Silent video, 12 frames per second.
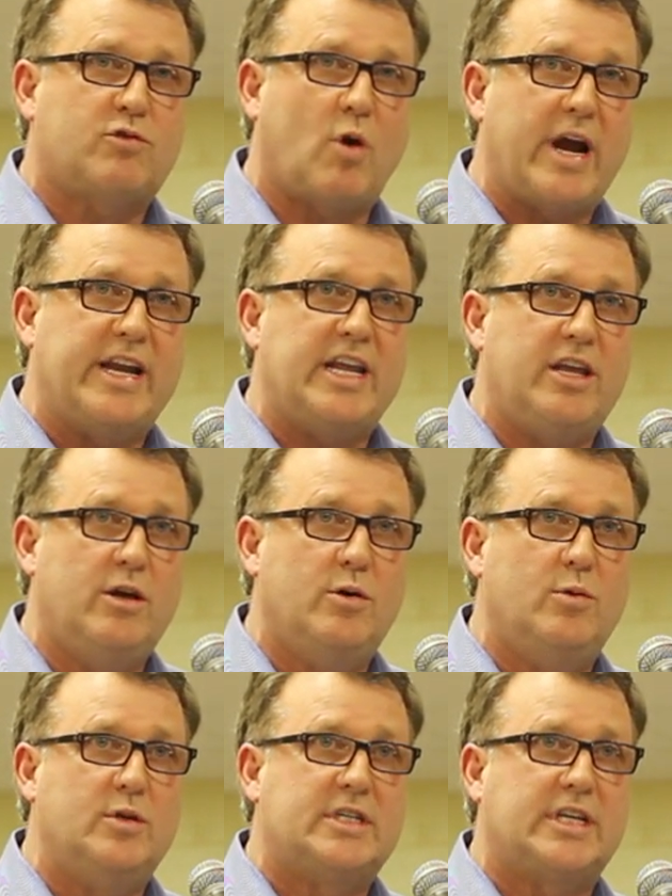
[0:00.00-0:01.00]
trying to
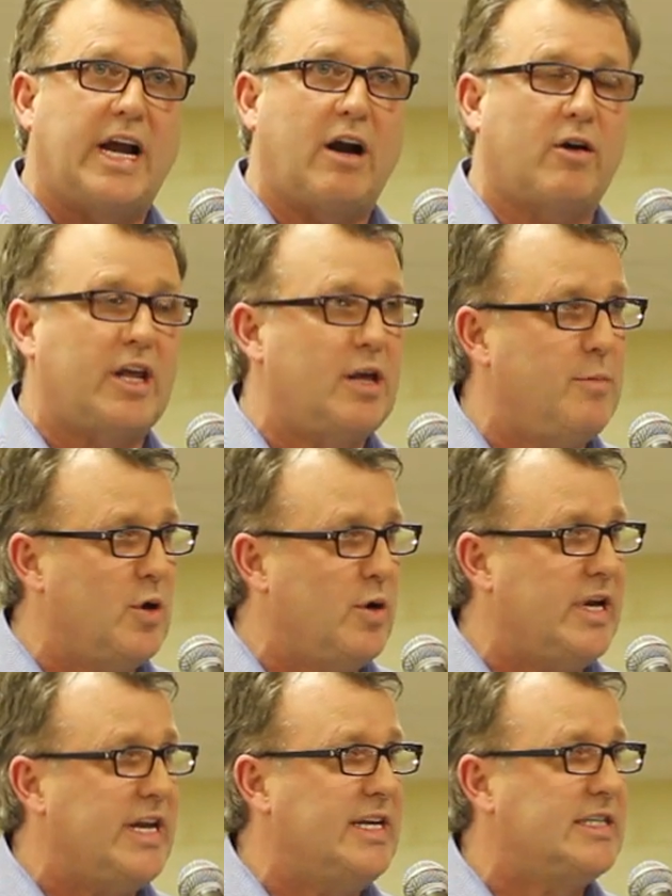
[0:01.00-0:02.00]
use our
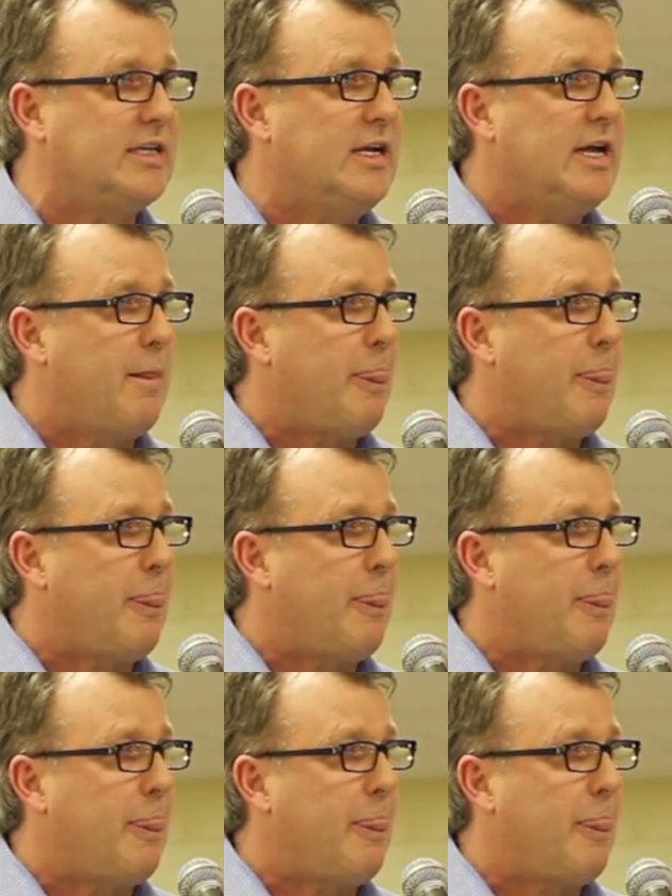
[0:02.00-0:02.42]
communities